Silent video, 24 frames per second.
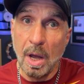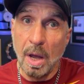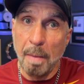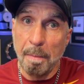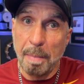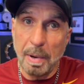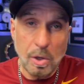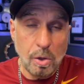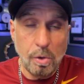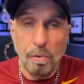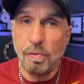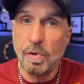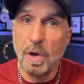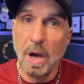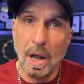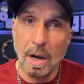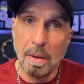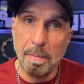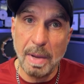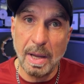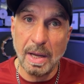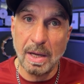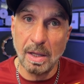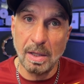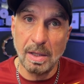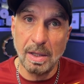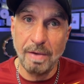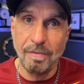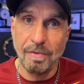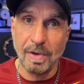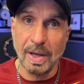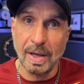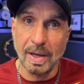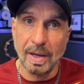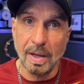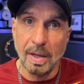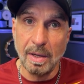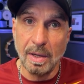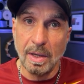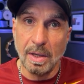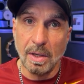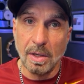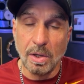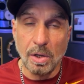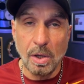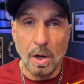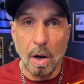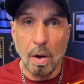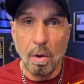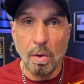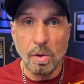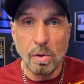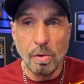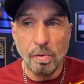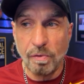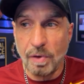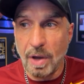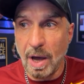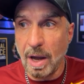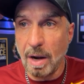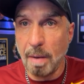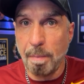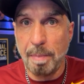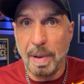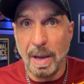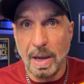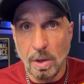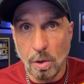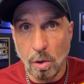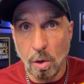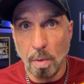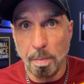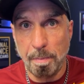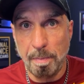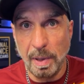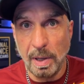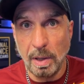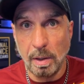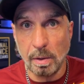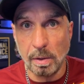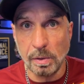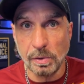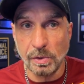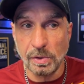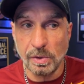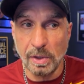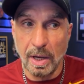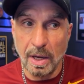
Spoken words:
But you've got to make a living. You've got to pay your bills,